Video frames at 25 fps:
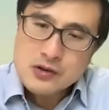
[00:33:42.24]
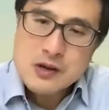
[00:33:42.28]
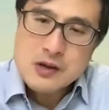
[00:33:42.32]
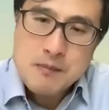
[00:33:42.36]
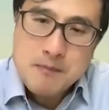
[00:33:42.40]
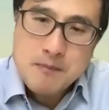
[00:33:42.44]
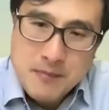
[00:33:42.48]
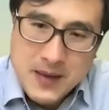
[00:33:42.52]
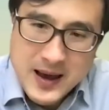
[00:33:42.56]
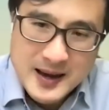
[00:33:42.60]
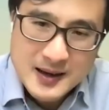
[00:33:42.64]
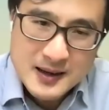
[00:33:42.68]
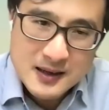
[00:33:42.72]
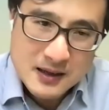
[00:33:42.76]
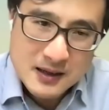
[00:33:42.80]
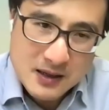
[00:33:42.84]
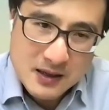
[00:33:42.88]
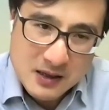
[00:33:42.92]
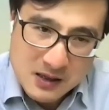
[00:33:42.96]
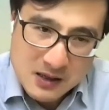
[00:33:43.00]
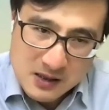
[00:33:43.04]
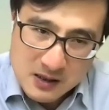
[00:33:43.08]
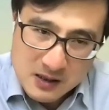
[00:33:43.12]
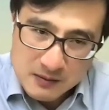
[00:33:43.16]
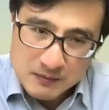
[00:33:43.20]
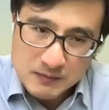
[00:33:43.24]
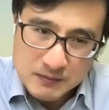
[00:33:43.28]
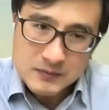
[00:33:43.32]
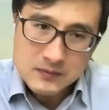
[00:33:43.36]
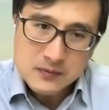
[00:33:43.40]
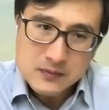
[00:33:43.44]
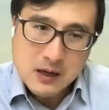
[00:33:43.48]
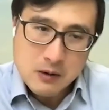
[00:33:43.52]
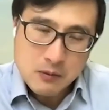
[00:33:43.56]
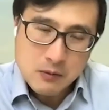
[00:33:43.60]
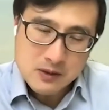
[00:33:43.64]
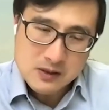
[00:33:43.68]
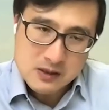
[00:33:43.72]
There's a
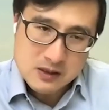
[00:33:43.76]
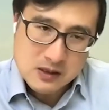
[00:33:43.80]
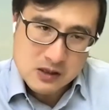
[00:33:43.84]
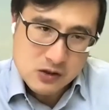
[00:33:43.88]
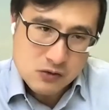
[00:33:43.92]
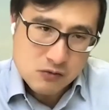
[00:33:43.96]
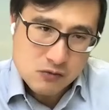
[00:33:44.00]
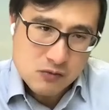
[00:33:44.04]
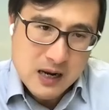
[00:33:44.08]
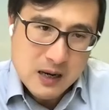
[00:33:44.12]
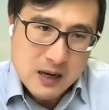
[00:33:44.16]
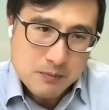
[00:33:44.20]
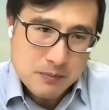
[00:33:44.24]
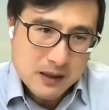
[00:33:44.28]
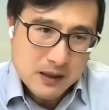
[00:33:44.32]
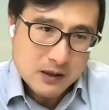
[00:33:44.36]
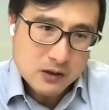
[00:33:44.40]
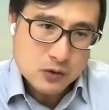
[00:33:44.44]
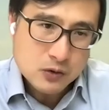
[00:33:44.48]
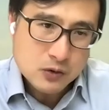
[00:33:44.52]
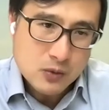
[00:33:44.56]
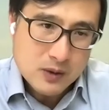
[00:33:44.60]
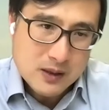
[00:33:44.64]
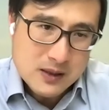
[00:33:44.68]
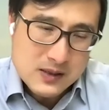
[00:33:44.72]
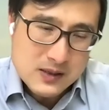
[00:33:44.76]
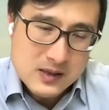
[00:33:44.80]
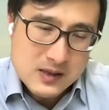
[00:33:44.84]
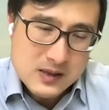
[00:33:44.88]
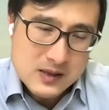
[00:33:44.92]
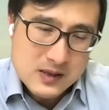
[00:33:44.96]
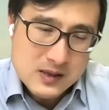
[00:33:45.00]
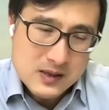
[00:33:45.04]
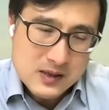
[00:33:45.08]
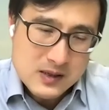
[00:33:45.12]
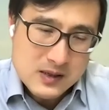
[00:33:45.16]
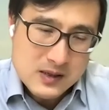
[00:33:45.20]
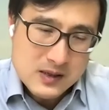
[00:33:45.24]
mechanism that was described by the
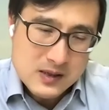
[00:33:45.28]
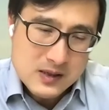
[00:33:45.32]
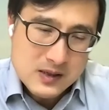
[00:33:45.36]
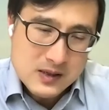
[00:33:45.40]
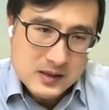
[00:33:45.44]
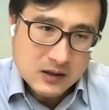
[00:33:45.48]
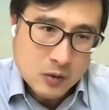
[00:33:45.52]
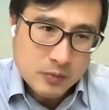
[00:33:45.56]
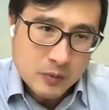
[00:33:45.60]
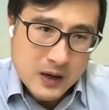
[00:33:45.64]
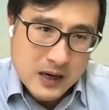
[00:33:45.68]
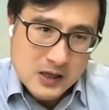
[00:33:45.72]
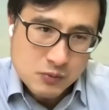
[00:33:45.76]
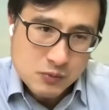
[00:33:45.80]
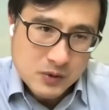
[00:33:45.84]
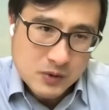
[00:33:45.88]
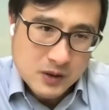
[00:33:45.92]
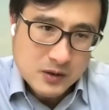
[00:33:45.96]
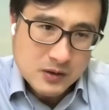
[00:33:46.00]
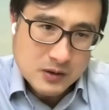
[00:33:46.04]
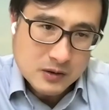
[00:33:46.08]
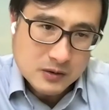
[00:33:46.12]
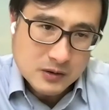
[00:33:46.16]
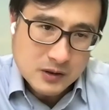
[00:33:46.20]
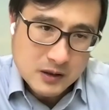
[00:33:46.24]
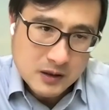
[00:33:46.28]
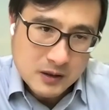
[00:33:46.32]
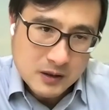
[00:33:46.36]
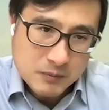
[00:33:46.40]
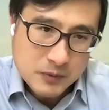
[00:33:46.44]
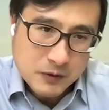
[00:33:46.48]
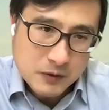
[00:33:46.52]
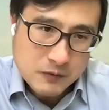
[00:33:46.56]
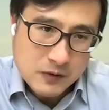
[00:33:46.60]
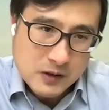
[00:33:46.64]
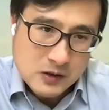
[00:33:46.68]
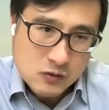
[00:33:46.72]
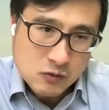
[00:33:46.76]
2016 Nobel
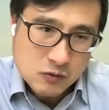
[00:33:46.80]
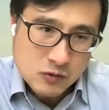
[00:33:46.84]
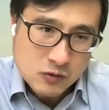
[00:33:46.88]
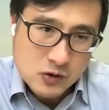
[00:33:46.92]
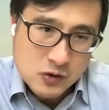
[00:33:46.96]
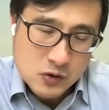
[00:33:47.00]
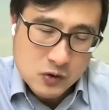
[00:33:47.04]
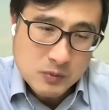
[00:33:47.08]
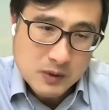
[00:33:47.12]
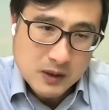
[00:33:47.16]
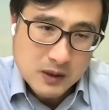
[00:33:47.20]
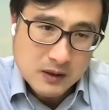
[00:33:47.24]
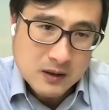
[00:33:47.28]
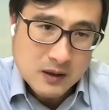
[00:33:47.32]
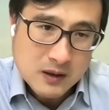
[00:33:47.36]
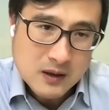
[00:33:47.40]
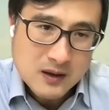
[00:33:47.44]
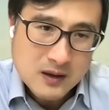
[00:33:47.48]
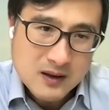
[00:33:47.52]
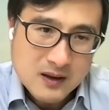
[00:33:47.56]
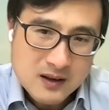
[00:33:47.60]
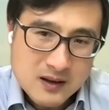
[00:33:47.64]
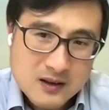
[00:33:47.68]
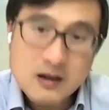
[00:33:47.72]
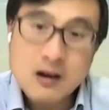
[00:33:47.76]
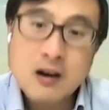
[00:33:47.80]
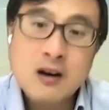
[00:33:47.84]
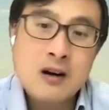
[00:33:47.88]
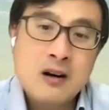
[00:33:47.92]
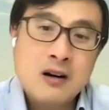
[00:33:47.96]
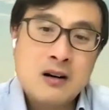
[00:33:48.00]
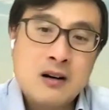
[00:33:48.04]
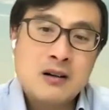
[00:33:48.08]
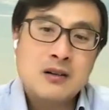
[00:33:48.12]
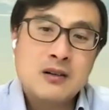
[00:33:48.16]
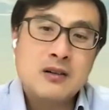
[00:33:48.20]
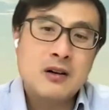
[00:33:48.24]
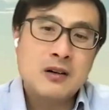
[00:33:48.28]
Prize winner, Professor Ohsumi,
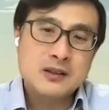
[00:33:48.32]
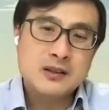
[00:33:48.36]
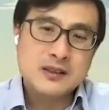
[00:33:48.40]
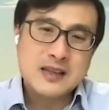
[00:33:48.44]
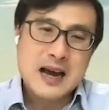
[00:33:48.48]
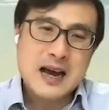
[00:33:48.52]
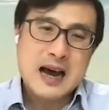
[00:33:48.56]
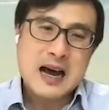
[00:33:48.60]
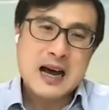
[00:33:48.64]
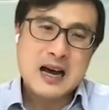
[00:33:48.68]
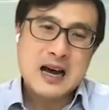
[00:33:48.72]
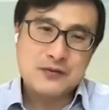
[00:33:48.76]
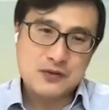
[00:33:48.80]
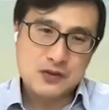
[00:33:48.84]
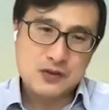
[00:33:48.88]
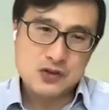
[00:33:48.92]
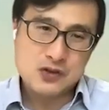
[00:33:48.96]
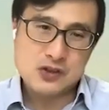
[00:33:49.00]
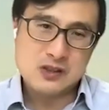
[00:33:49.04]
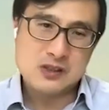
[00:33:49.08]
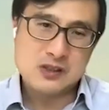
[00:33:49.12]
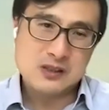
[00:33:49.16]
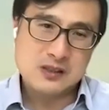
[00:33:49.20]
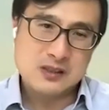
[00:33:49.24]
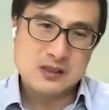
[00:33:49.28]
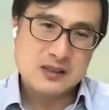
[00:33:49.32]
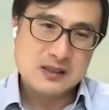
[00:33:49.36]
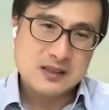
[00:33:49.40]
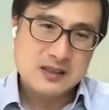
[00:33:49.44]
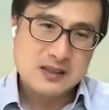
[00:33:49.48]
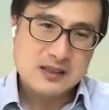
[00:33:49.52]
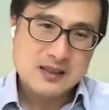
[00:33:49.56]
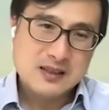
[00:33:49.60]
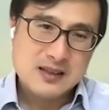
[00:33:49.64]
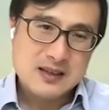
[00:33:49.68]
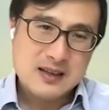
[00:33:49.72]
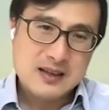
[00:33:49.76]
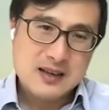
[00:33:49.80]
called autophagy,
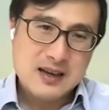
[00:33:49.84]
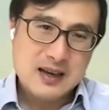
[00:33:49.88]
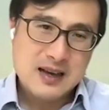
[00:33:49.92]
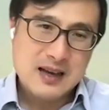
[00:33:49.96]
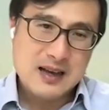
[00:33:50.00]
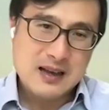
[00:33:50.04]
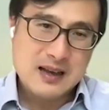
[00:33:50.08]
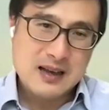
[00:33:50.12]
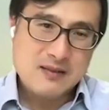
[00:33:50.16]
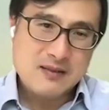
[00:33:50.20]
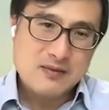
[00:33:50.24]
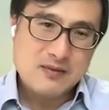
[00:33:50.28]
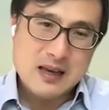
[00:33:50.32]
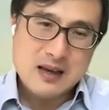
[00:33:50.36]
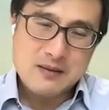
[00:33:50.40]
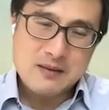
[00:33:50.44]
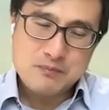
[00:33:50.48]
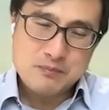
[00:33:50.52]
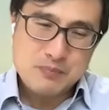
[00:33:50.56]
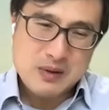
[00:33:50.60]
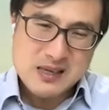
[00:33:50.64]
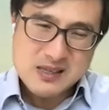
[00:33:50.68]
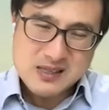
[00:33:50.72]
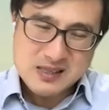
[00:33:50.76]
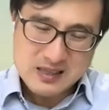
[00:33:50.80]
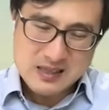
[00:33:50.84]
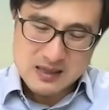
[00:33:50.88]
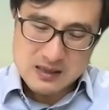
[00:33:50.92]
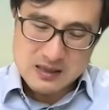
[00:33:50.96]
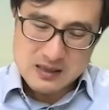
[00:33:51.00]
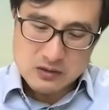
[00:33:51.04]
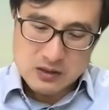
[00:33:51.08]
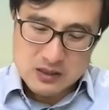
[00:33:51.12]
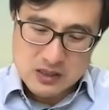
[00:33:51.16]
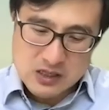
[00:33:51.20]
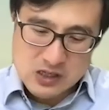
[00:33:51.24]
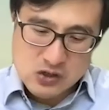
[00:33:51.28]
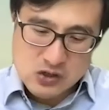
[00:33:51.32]
and that
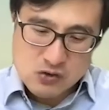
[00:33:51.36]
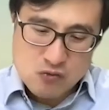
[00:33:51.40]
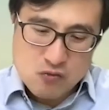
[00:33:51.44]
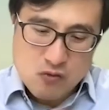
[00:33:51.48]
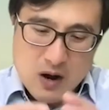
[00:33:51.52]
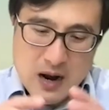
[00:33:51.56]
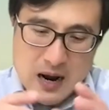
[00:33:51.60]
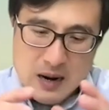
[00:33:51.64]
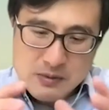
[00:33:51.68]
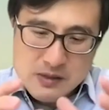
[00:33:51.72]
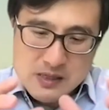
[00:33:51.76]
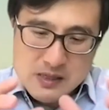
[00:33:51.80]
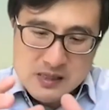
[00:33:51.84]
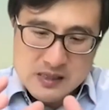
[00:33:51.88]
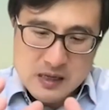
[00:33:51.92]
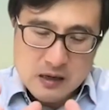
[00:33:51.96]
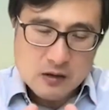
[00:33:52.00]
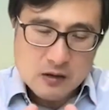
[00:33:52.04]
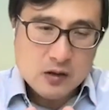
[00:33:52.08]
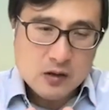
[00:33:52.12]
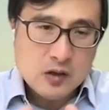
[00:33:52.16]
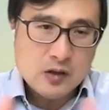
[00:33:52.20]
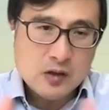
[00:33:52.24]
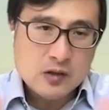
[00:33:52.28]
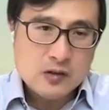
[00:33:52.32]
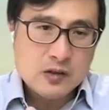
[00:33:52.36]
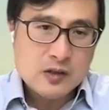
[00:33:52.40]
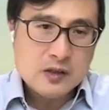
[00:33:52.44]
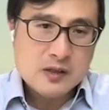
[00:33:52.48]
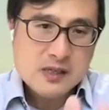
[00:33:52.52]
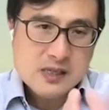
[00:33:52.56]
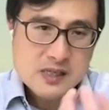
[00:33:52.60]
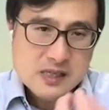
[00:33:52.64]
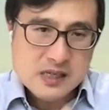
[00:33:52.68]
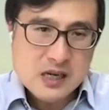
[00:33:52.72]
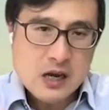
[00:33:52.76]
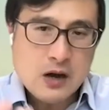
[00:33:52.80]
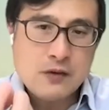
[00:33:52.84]
basically describes
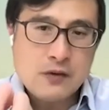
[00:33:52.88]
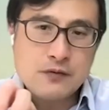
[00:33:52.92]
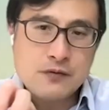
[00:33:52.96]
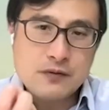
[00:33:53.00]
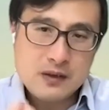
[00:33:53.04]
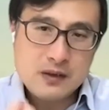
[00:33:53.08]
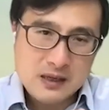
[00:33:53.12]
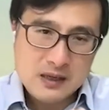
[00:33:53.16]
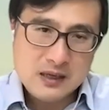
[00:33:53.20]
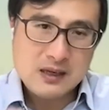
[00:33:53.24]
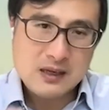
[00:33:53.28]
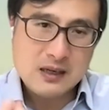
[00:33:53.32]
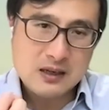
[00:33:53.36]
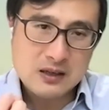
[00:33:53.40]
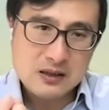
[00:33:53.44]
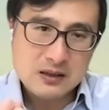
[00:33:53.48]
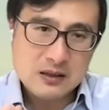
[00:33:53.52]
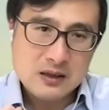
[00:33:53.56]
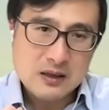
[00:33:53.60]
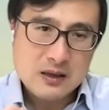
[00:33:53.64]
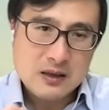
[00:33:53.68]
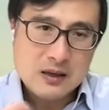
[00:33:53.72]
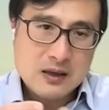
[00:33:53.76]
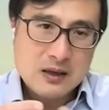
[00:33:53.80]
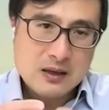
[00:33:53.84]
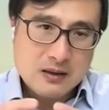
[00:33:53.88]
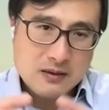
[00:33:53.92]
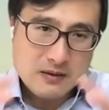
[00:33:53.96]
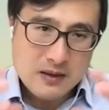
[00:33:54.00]
cellular self-eating.